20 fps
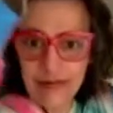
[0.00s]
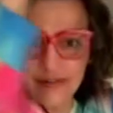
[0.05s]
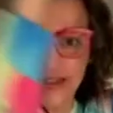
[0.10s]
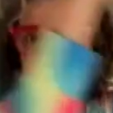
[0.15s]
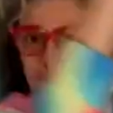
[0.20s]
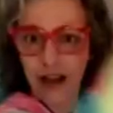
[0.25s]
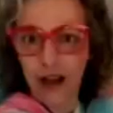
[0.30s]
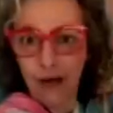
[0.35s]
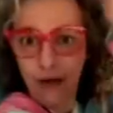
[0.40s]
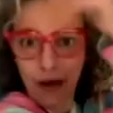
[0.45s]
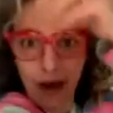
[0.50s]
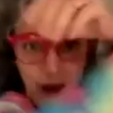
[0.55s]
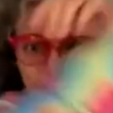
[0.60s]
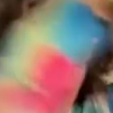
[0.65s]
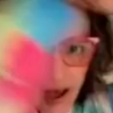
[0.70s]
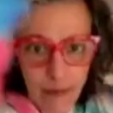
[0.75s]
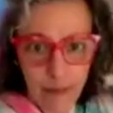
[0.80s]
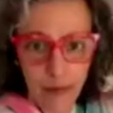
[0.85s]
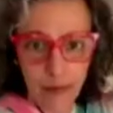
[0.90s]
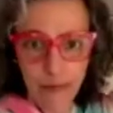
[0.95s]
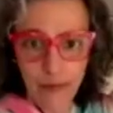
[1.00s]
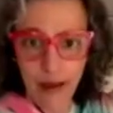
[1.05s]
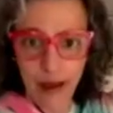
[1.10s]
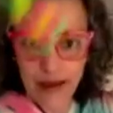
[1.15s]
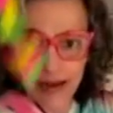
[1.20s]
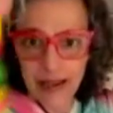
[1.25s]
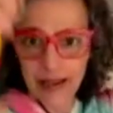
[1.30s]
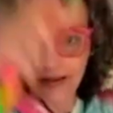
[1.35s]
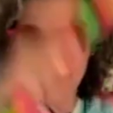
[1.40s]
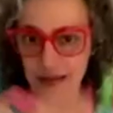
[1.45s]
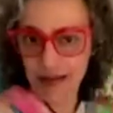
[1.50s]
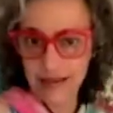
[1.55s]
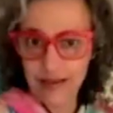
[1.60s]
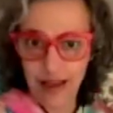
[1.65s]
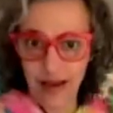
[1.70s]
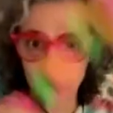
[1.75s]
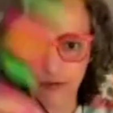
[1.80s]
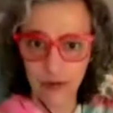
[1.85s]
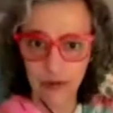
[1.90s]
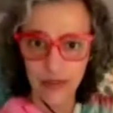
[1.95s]
you know, upper body
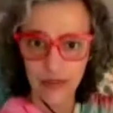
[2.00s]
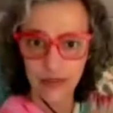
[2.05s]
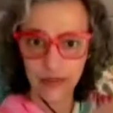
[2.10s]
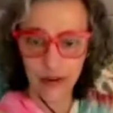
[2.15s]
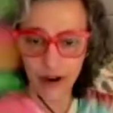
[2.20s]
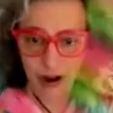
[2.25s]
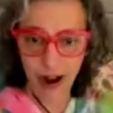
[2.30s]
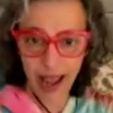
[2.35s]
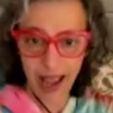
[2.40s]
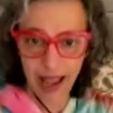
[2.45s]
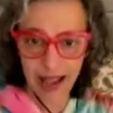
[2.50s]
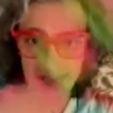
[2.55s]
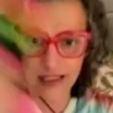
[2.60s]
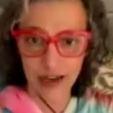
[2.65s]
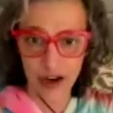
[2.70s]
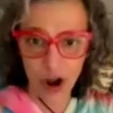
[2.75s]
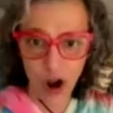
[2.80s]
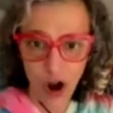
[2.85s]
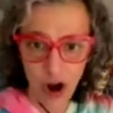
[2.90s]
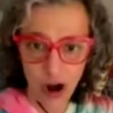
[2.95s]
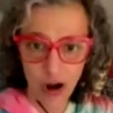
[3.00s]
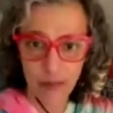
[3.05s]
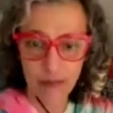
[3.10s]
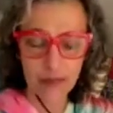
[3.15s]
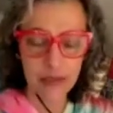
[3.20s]
stuff with your hands and arms.